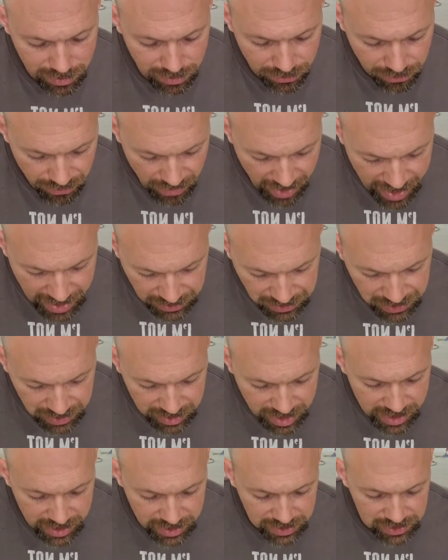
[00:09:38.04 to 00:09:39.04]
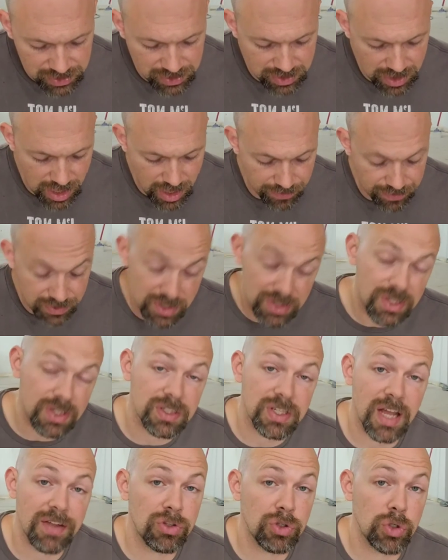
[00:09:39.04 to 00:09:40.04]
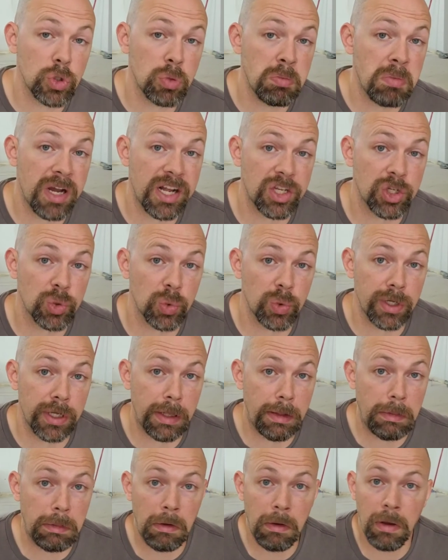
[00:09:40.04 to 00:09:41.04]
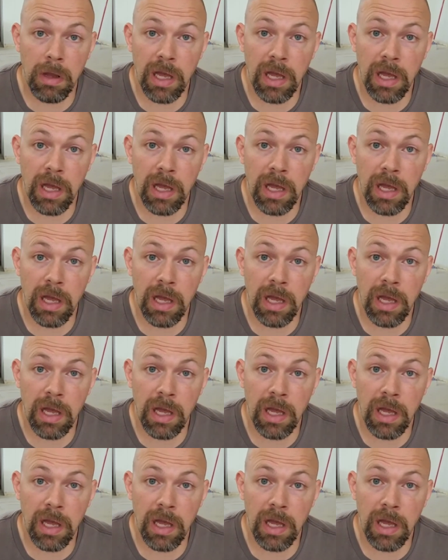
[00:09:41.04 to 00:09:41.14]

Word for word: Fascinating stuff. Does this have to do much with